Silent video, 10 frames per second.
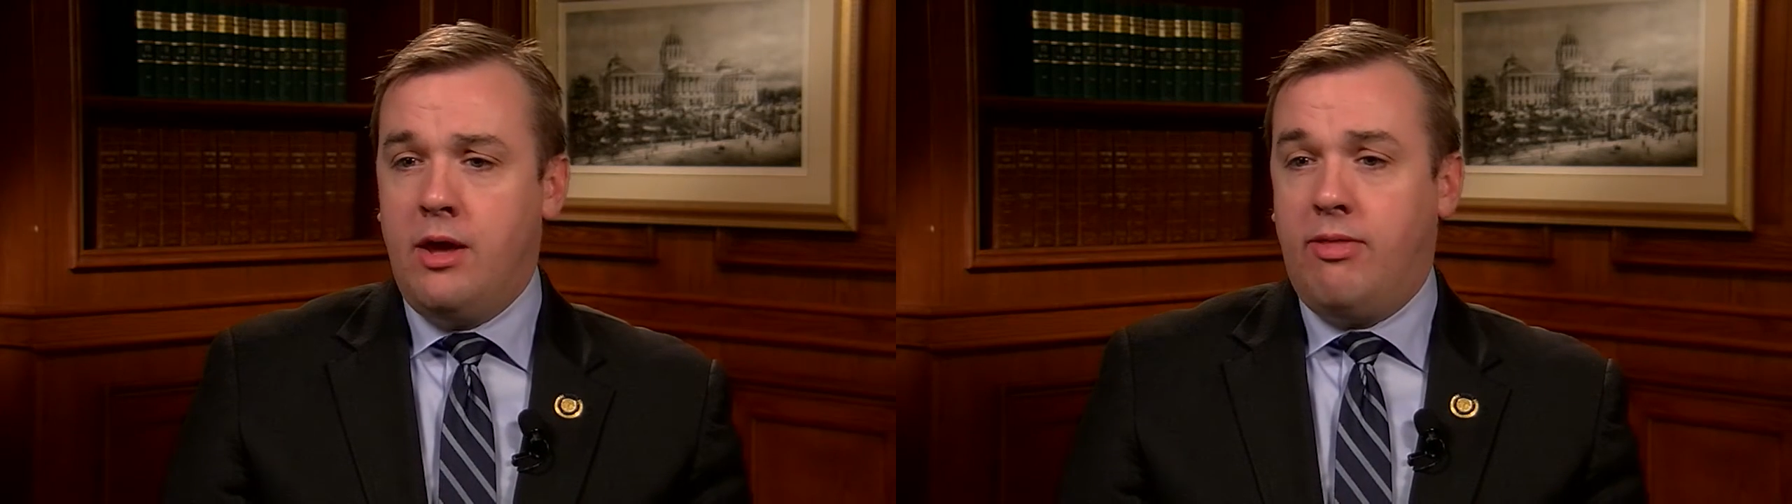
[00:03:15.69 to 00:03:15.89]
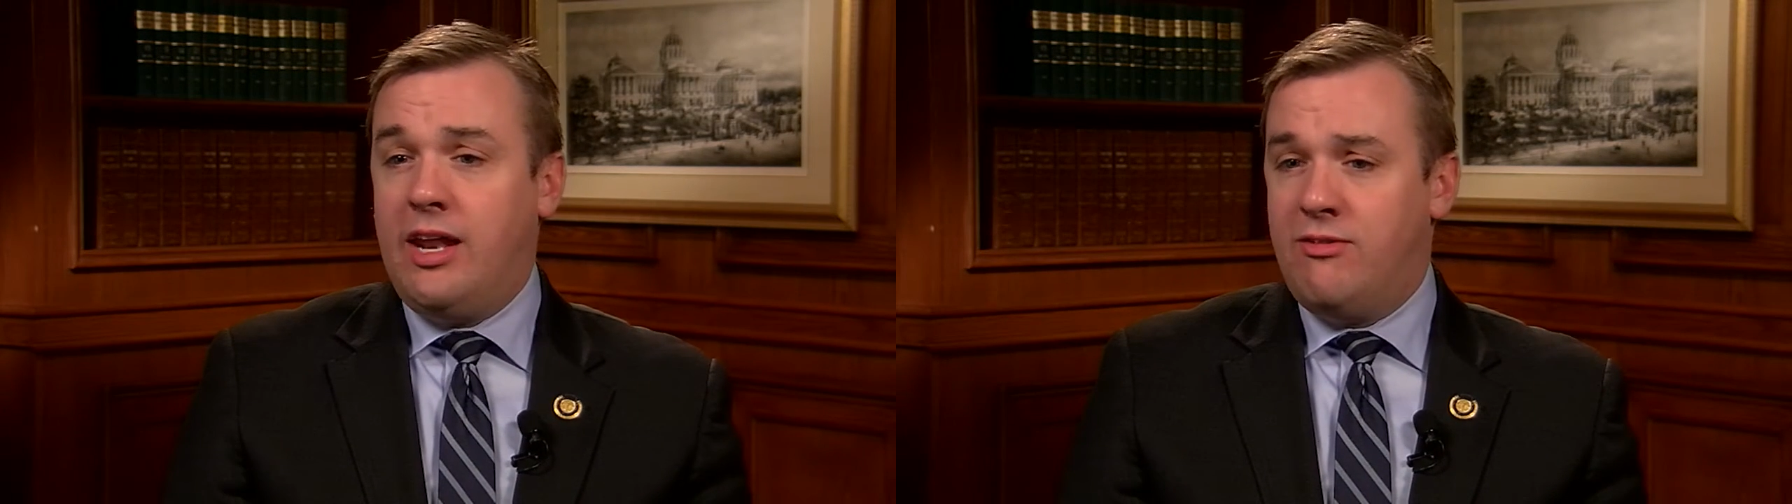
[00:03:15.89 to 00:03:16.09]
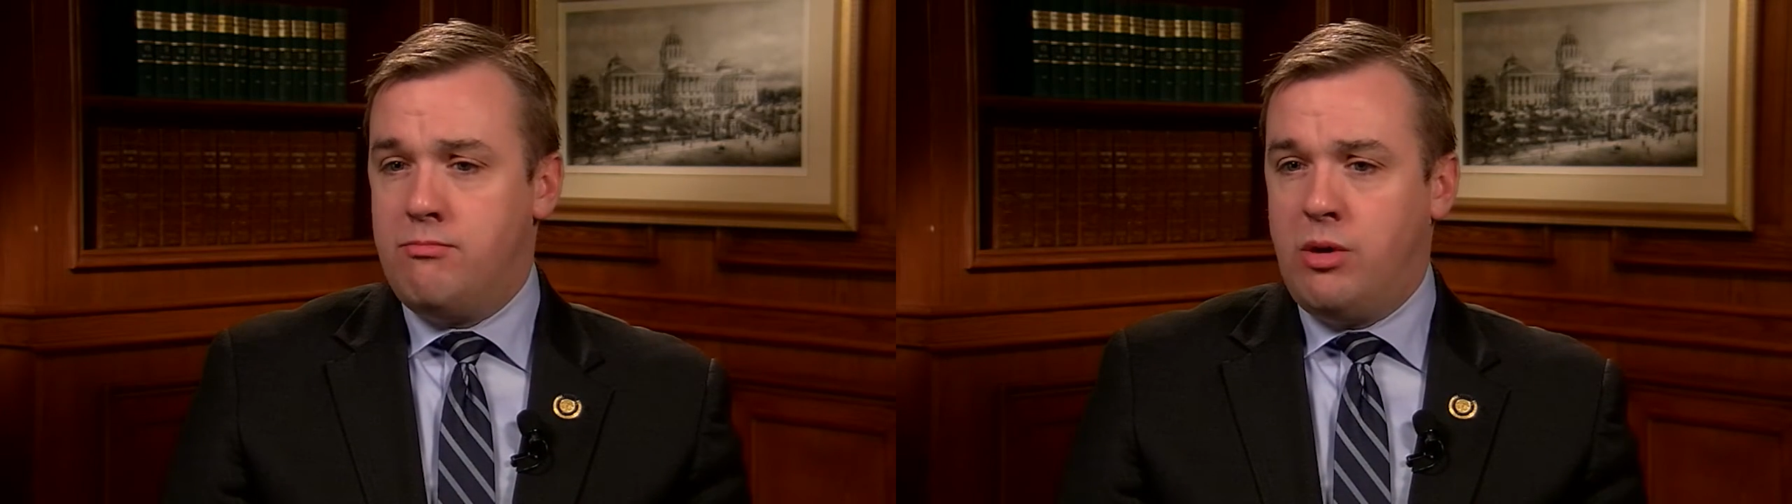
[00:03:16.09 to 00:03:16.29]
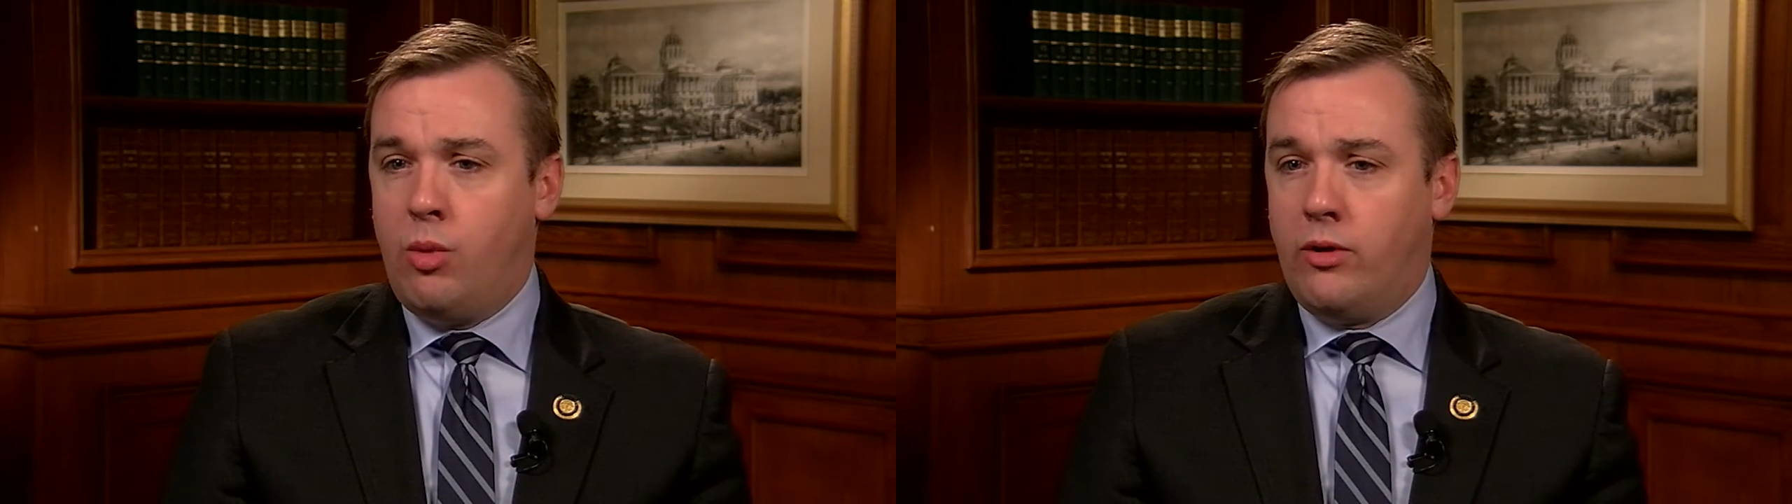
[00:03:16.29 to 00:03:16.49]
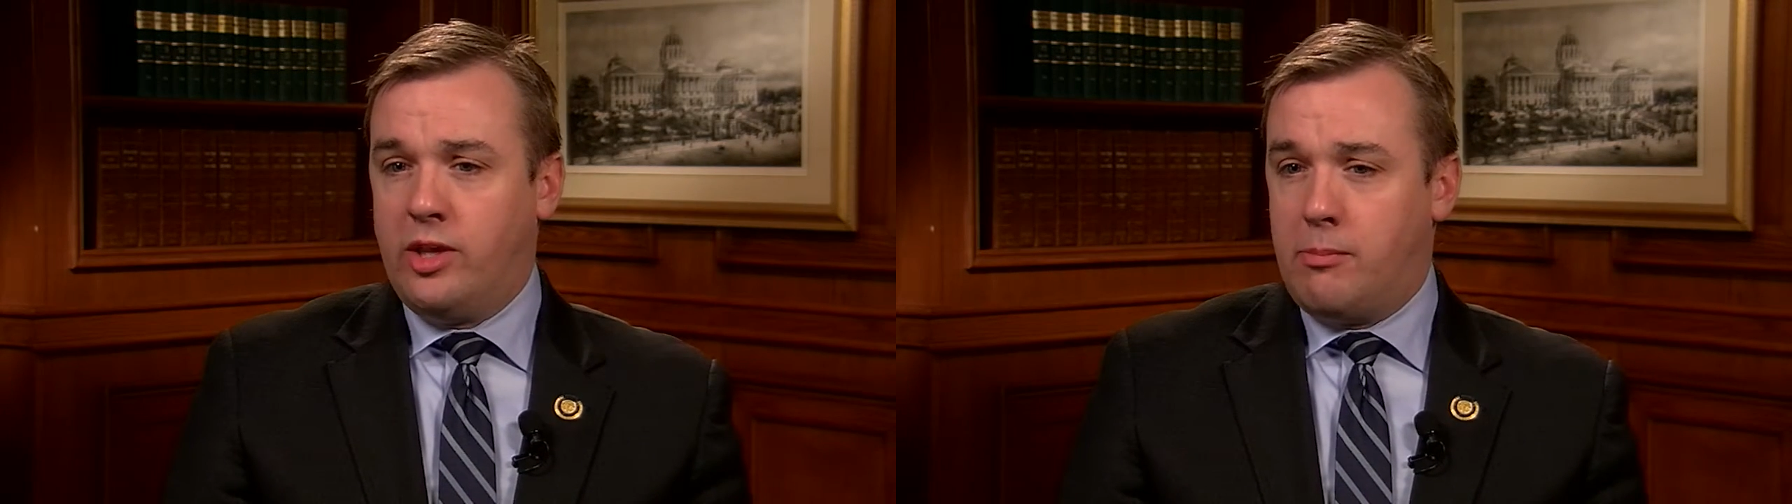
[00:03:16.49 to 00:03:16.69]
they'd even be
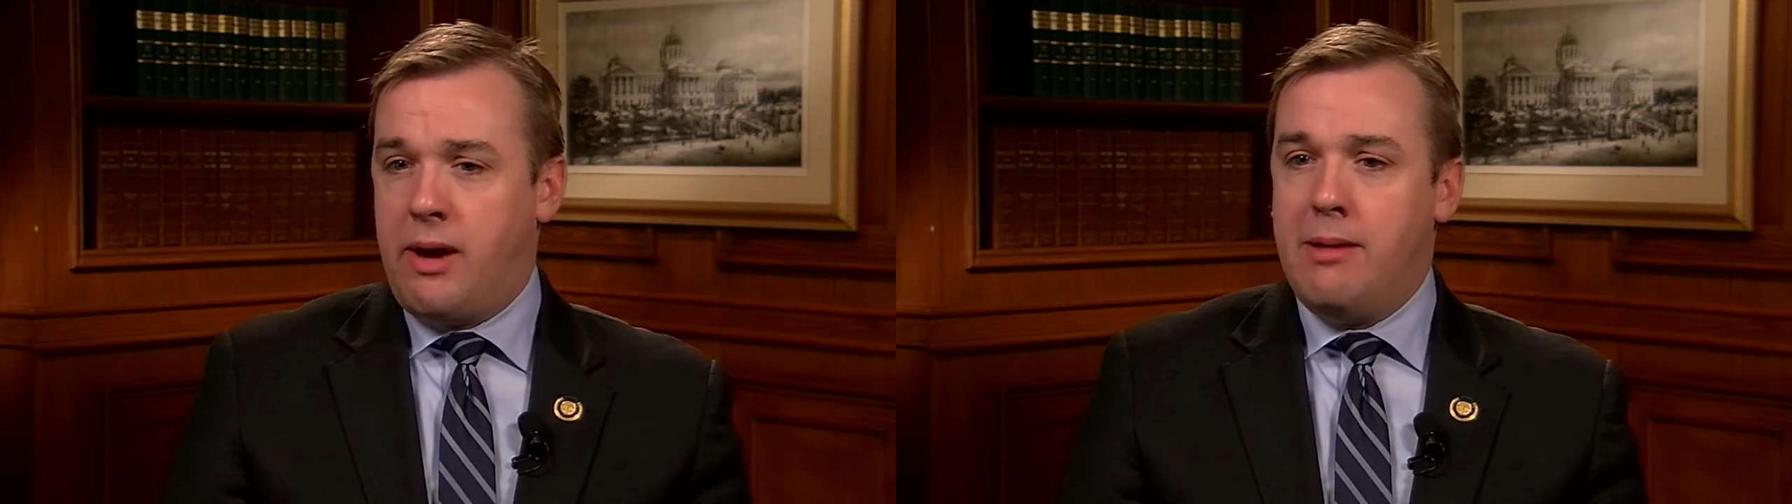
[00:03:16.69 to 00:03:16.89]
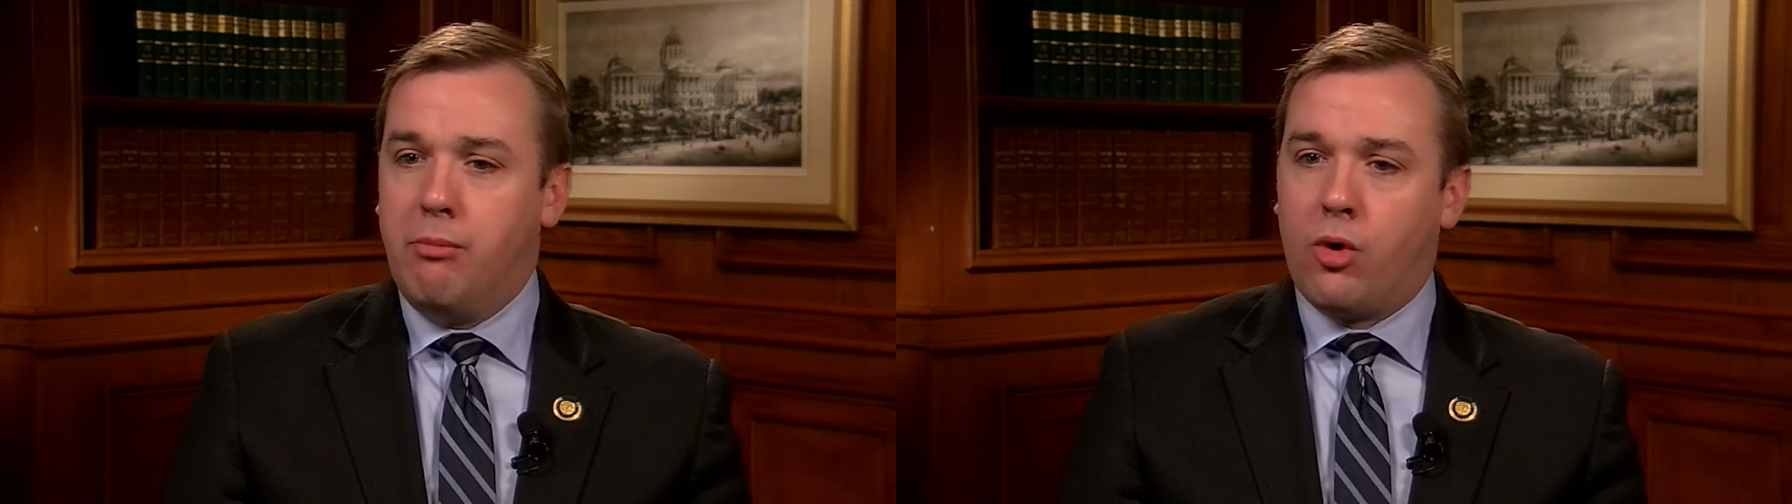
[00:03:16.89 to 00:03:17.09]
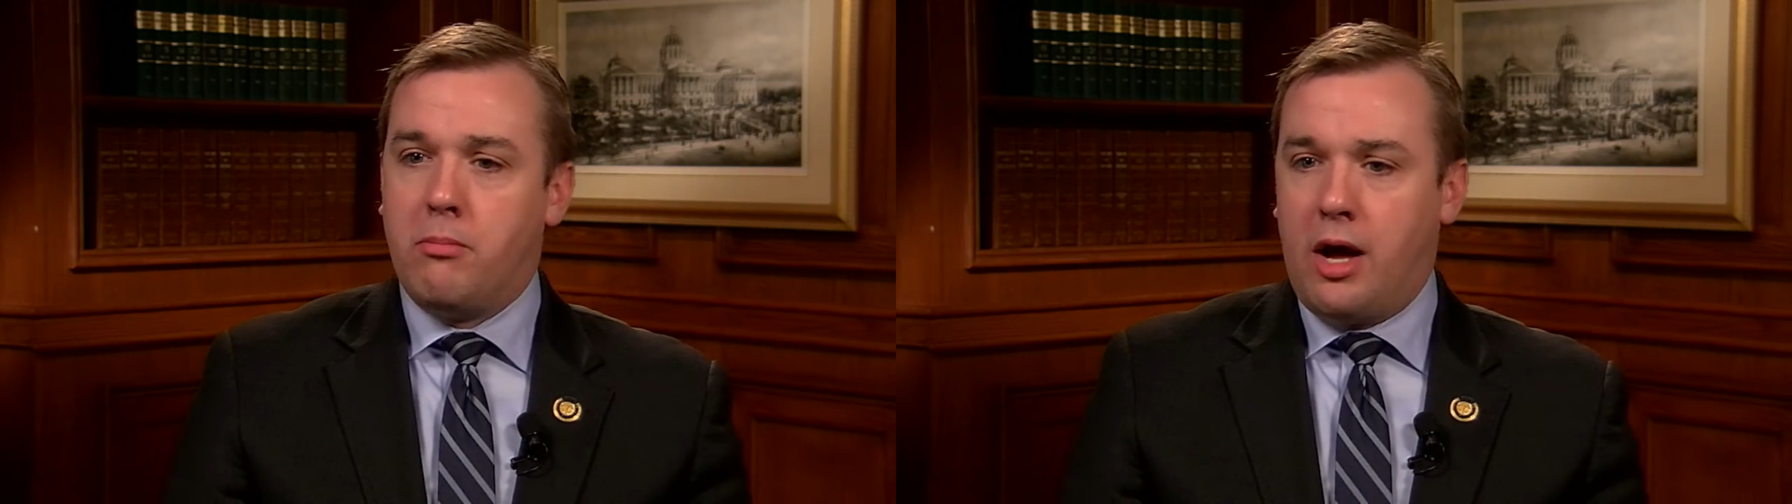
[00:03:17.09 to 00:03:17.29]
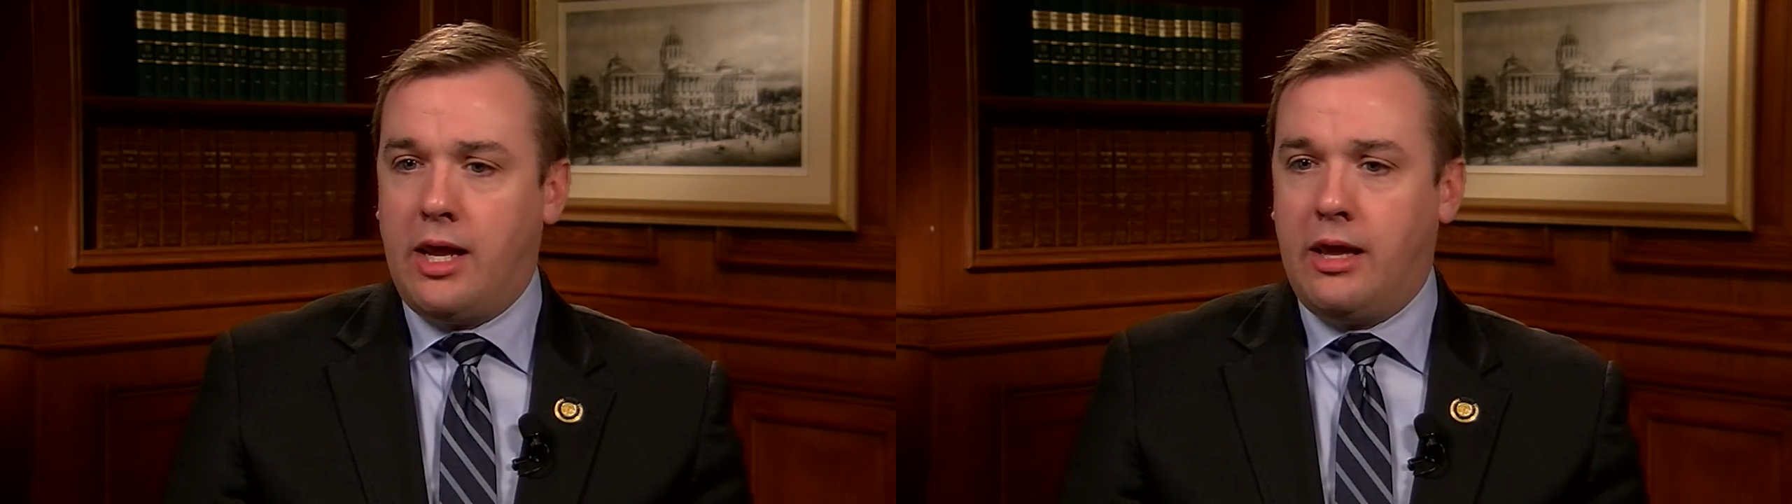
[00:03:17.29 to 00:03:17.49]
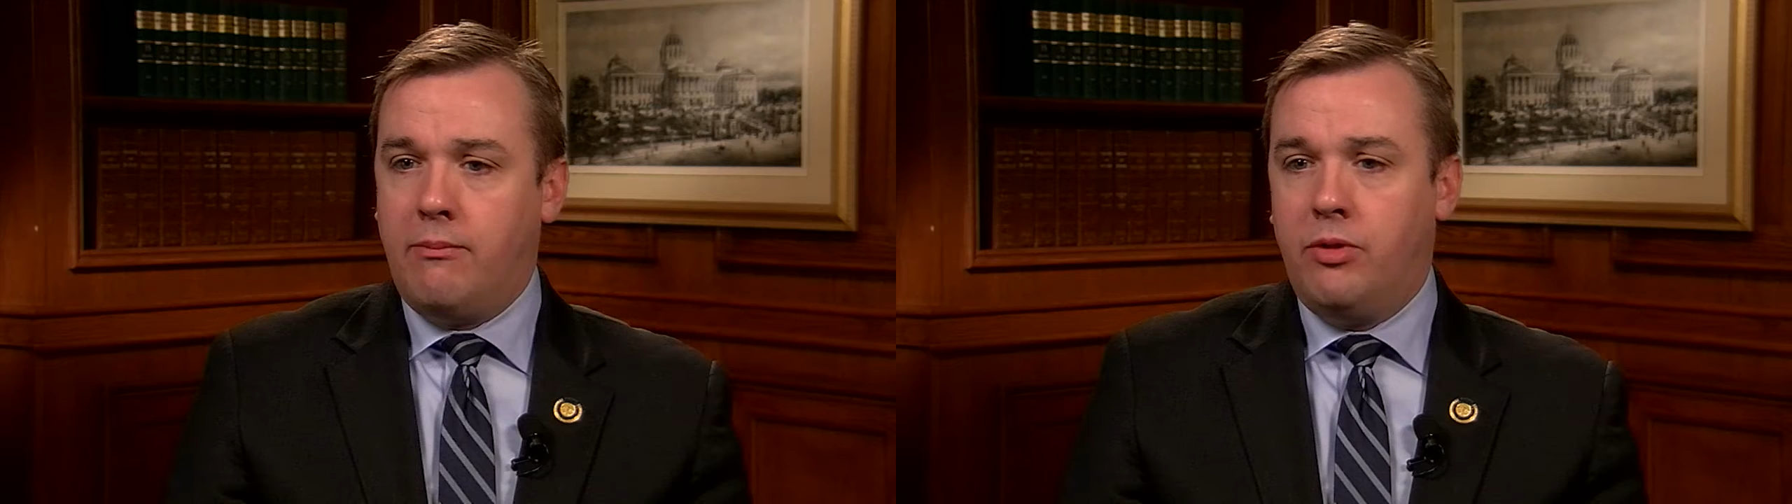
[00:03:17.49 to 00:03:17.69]
willing to pay more
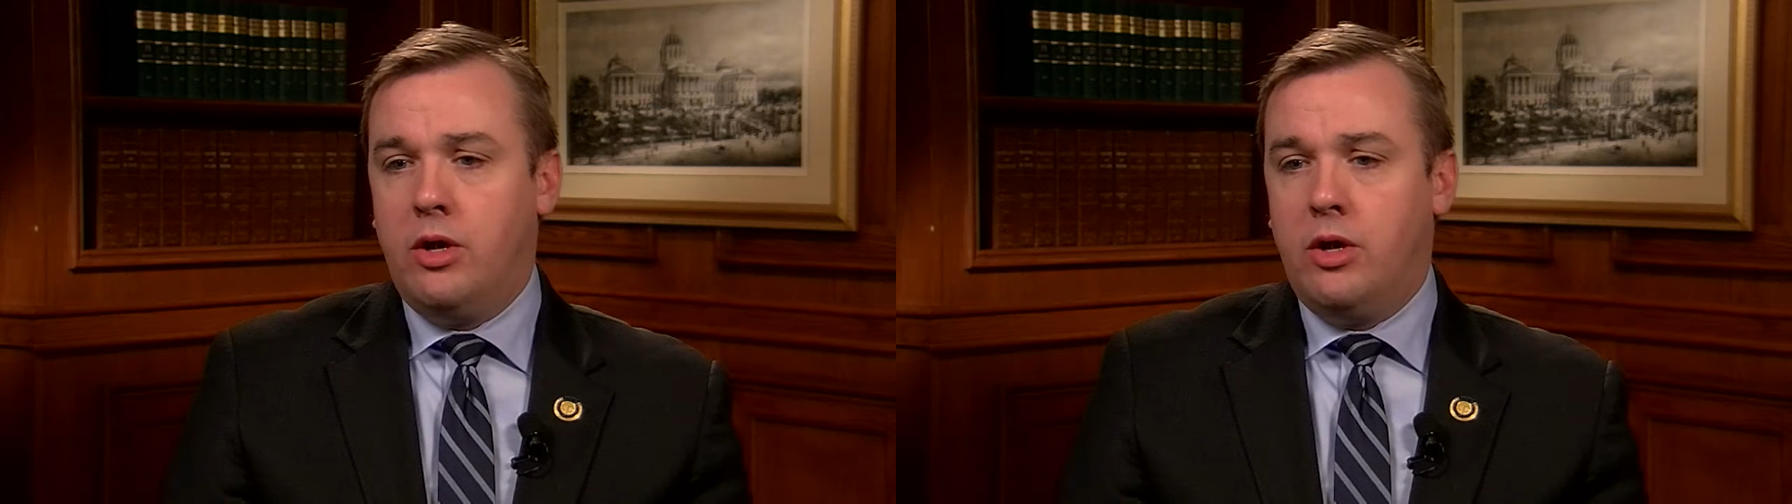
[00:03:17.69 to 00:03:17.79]
money